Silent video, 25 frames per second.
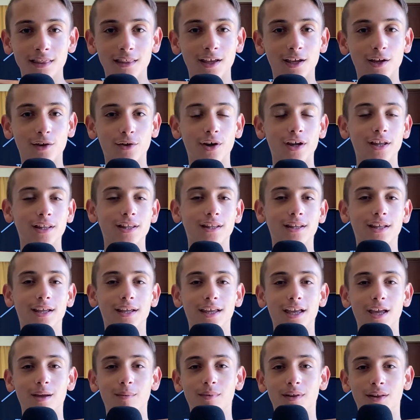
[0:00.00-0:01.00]
they created a
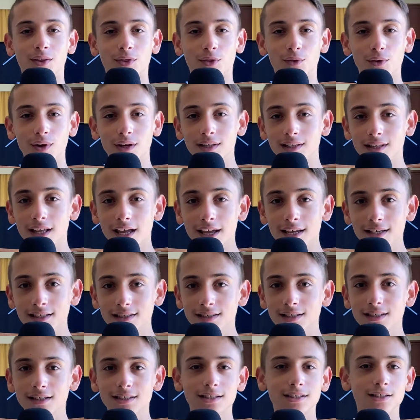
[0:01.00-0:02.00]
game in 3
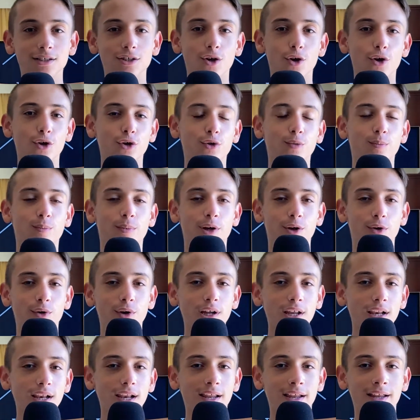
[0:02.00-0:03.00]
days, this is going to be
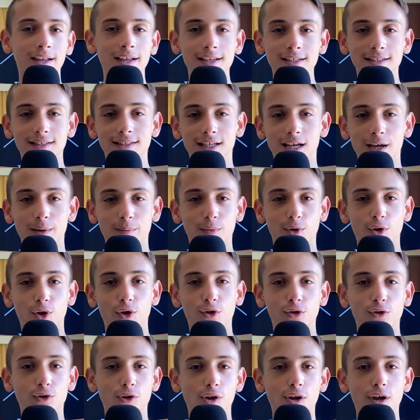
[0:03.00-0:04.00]
really easy, I'm
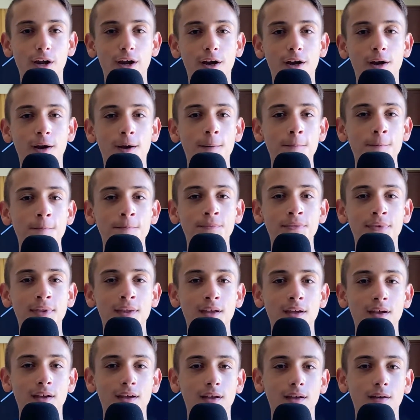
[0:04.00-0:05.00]
going to learn
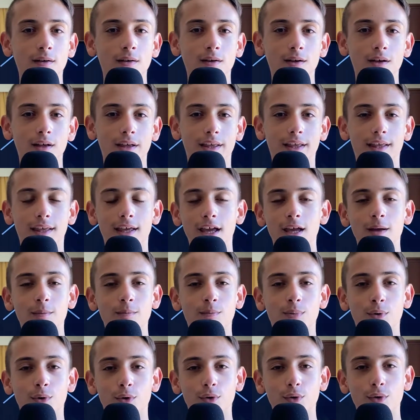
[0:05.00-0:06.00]

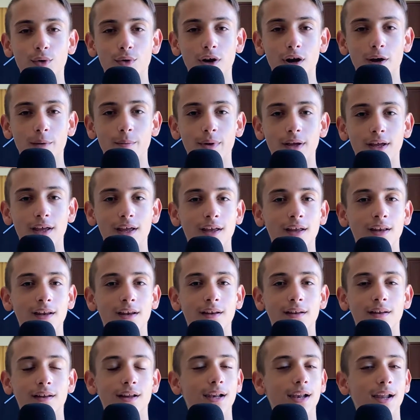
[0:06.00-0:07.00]
game programming
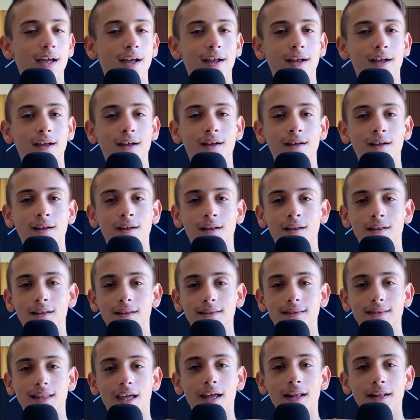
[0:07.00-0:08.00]
in like
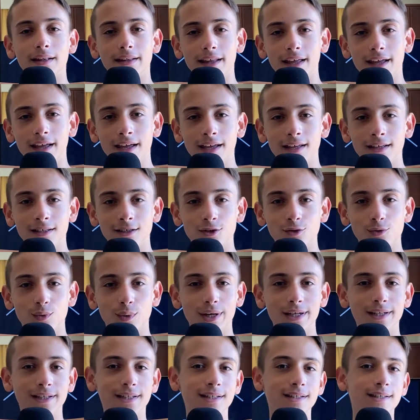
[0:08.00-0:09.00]
10 days,
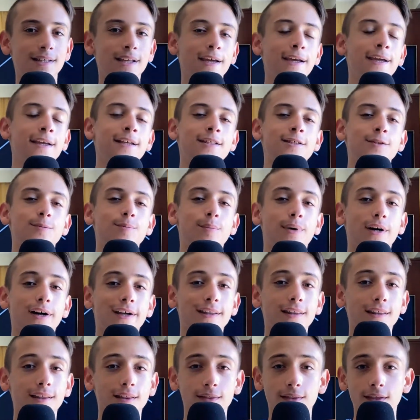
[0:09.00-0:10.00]
20 days,
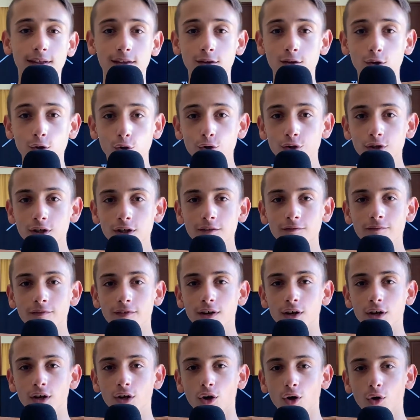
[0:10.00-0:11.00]
but they don't
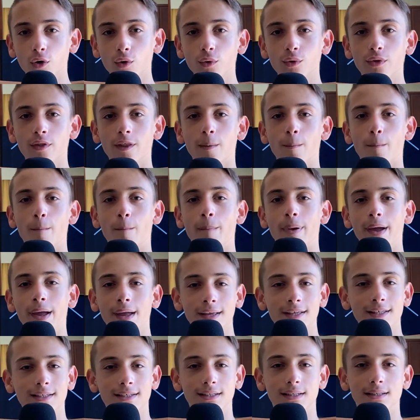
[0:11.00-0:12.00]
even know the
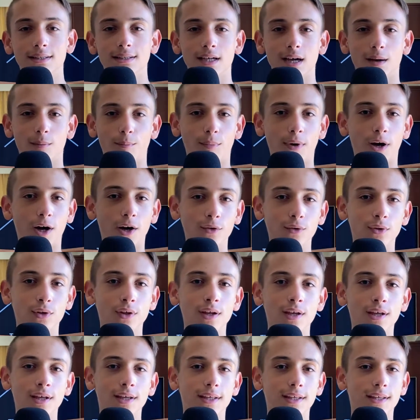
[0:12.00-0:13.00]
basics about
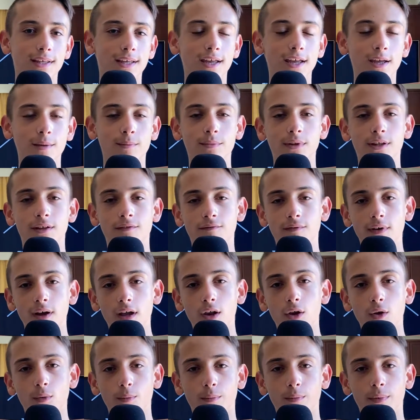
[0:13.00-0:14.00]
game
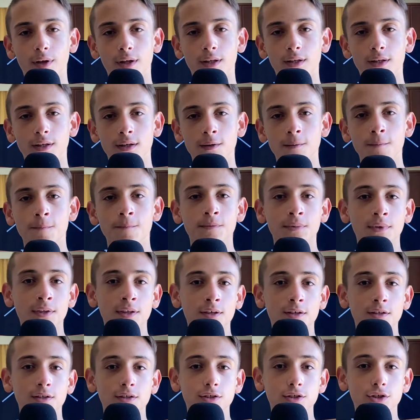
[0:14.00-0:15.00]
development.
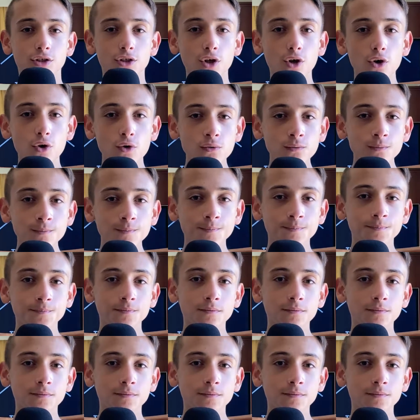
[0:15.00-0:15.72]
So